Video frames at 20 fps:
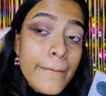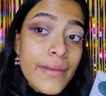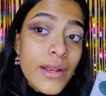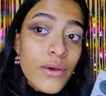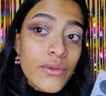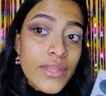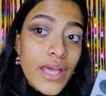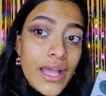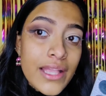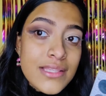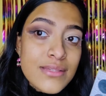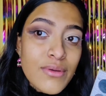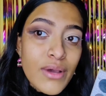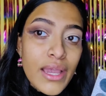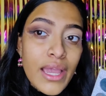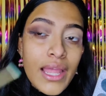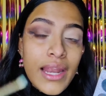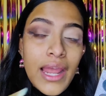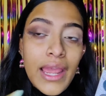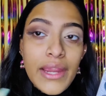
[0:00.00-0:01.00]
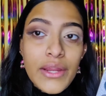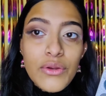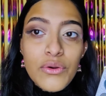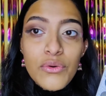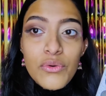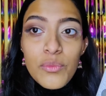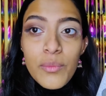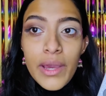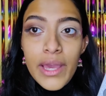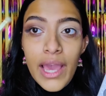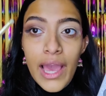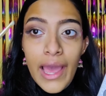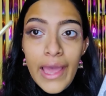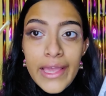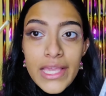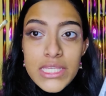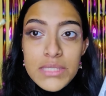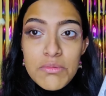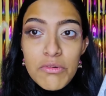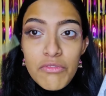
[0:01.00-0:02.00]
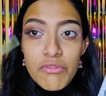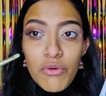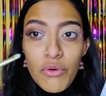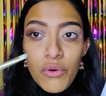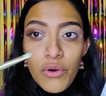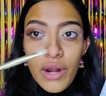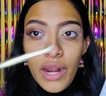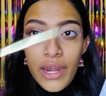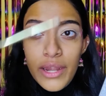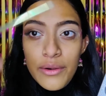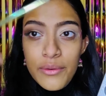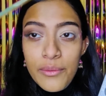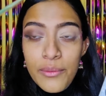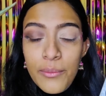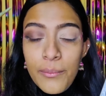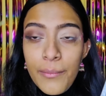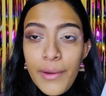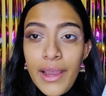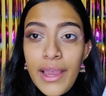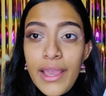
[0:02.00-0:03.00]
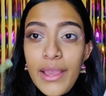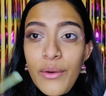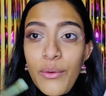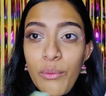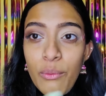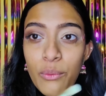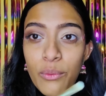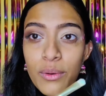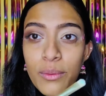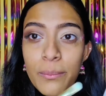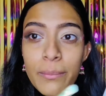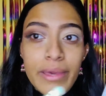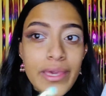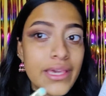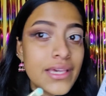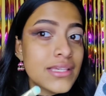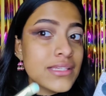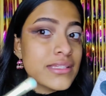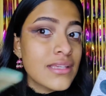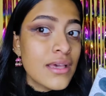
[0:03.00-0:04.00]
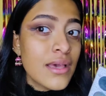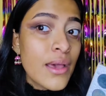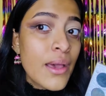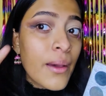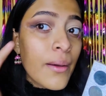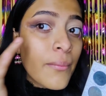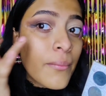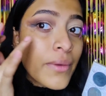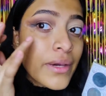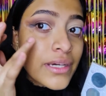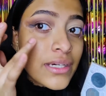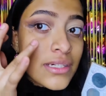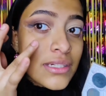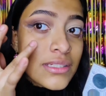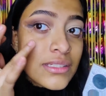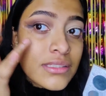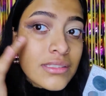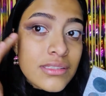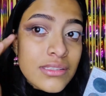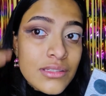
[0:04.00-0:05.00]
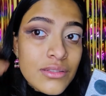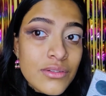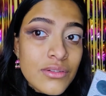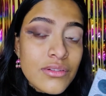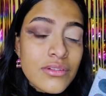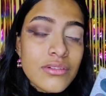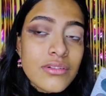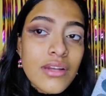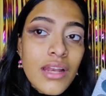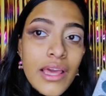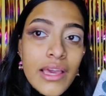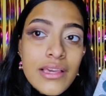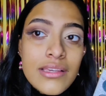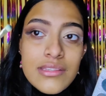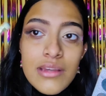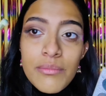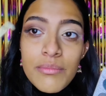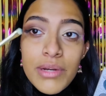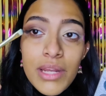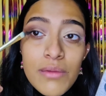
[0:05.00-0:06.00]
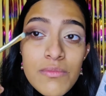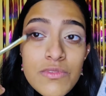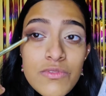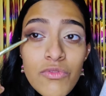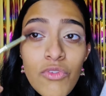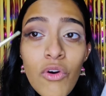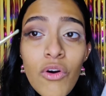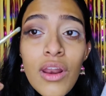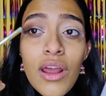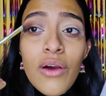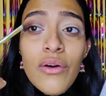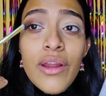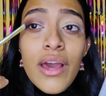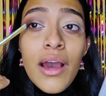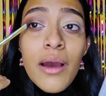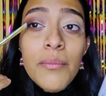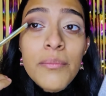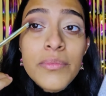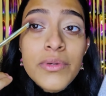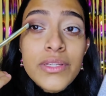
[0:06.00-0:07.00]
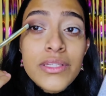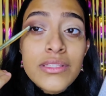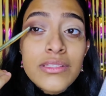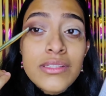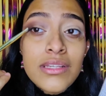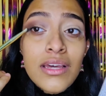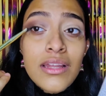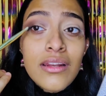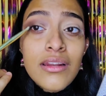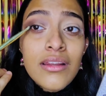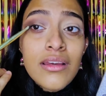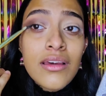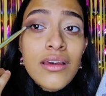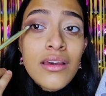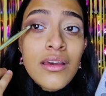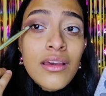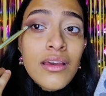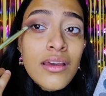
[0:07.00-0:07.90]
Now that's why I like to do my eyes before I do my whole base, because like sometimes fallout happens, and